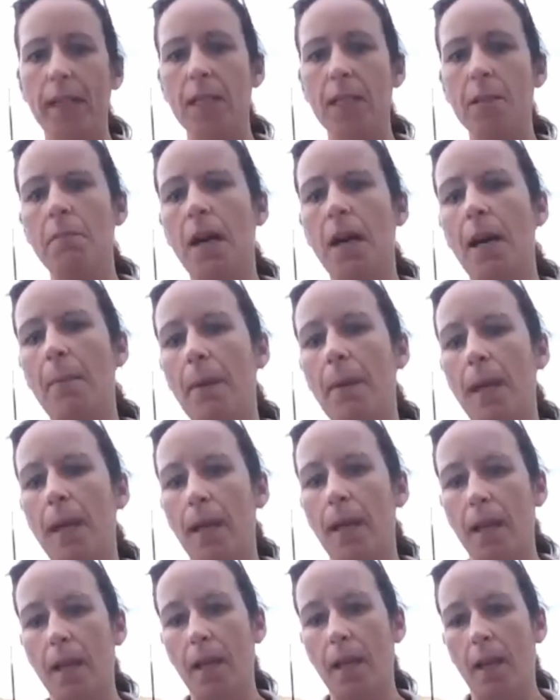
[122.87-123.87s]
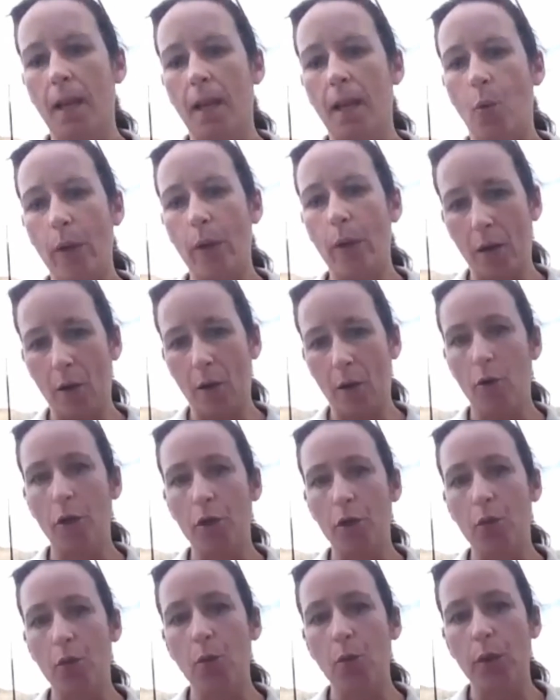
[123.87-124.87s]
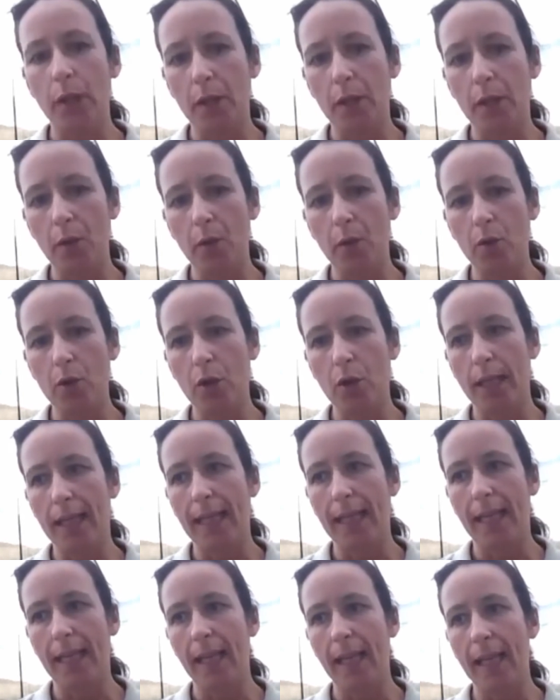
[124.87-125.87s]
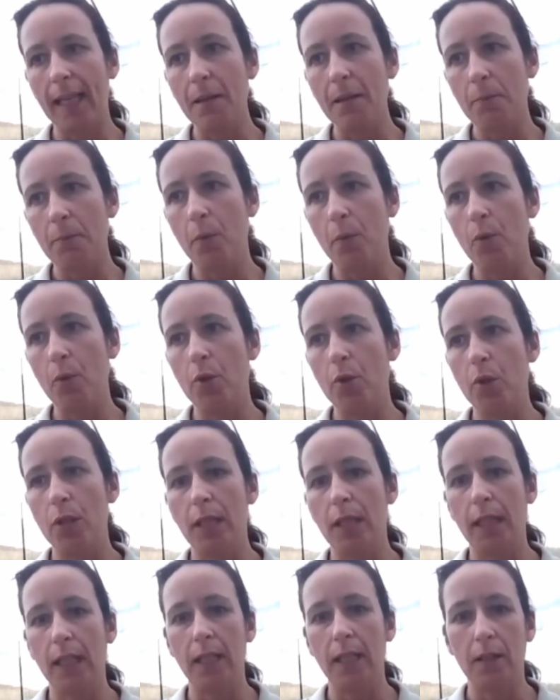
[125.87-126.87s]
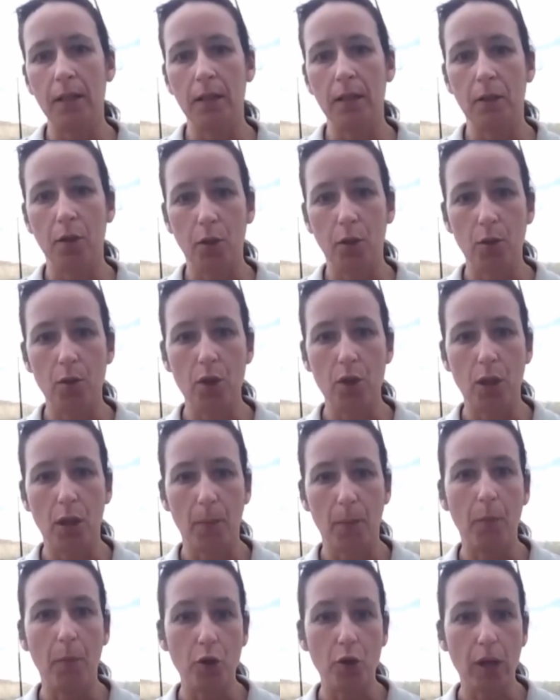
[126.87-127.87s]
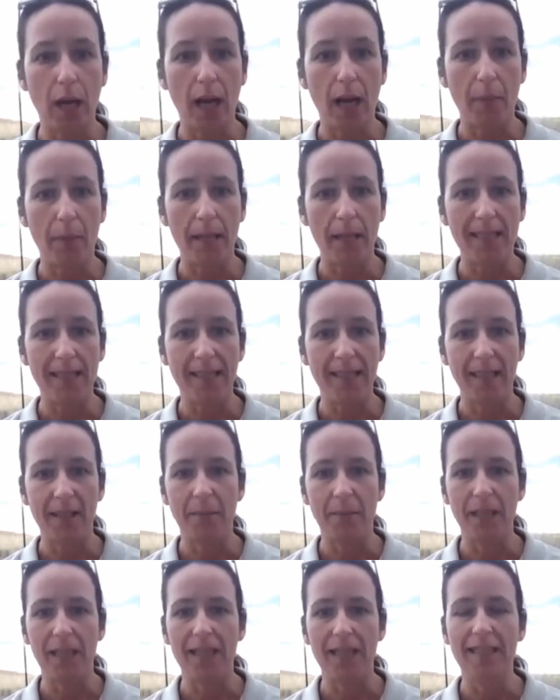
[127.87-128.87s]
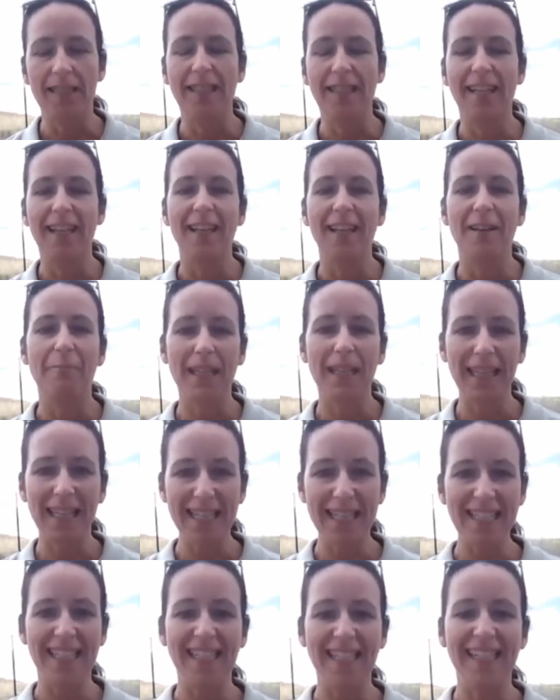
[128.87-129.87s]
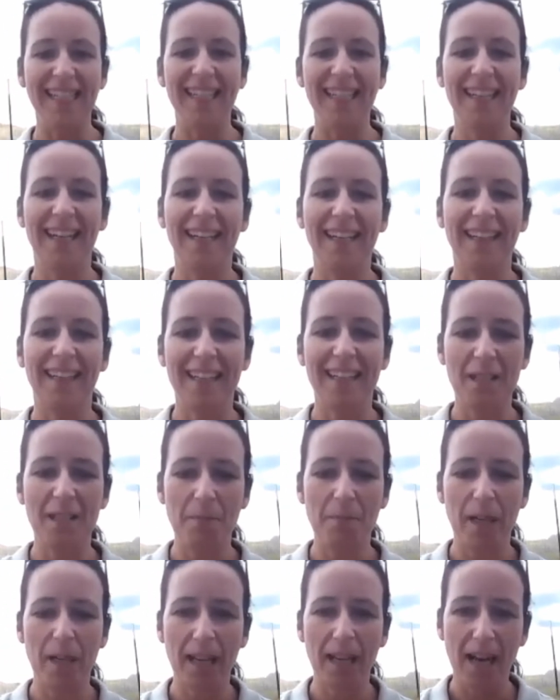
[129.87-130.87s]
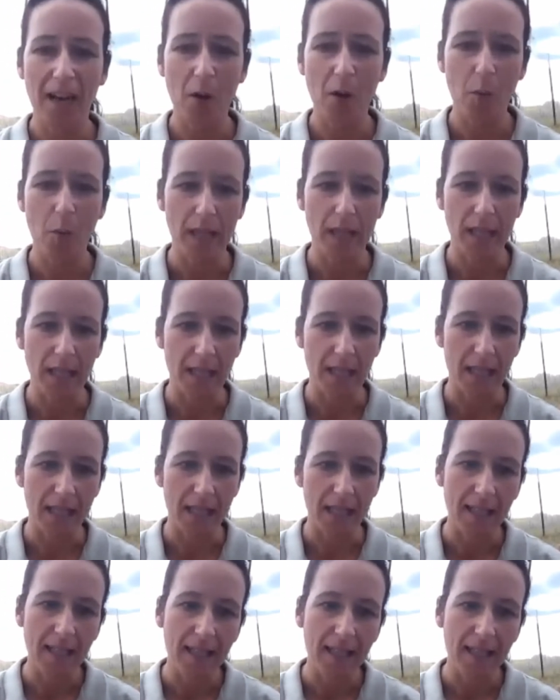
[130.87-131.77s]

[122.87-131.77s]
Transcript: this map, we are going to reduce the inputs in those post-harvest treatments. But let's see and explain how we did it.